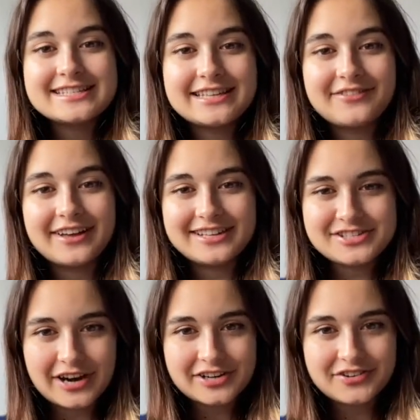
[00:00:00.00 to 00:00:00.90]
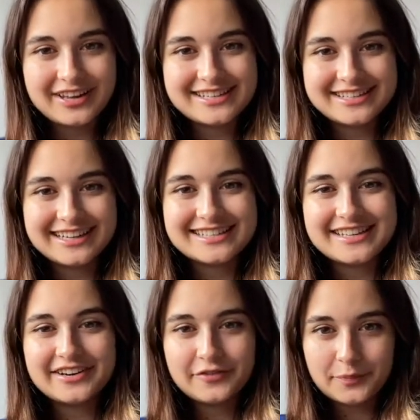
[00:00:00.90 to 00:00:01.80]
civil and structural engineering
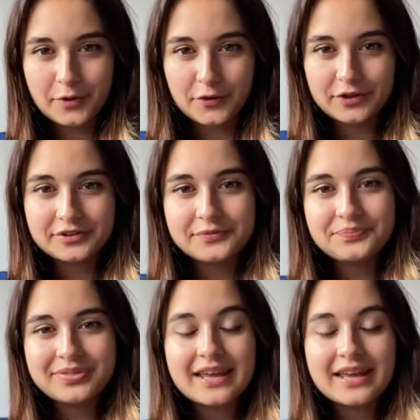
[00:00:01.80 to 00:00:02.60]
student from Poland.